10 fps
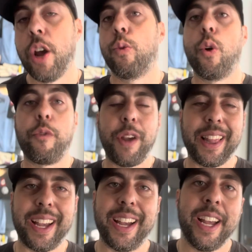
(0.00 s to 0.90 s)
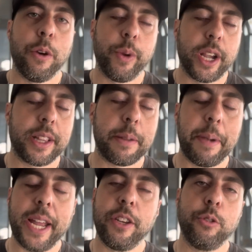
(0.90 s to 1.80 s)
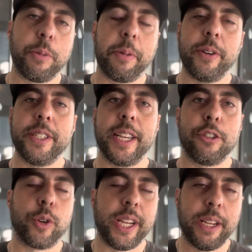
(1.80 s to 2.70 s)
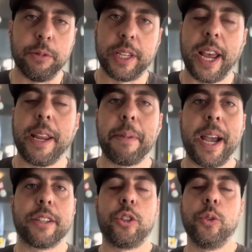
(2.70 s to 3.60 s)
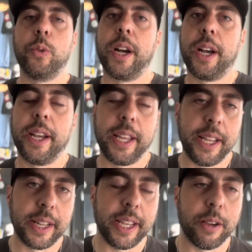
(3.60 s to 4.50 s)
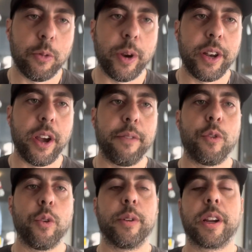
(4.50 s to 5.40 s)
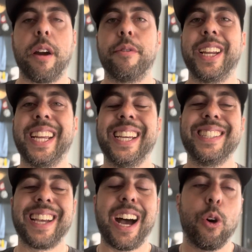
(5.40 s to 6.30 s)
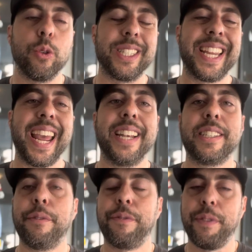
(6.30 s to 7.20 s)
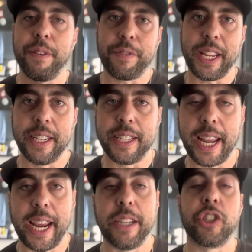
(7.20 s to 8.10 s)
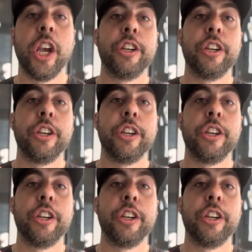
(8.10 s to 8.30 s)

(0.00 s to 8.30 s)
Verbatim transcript: Rovella, we got the bad news about his injury. He was heading back to Italy and whatnot for recovery. He is out 10 to 15 days.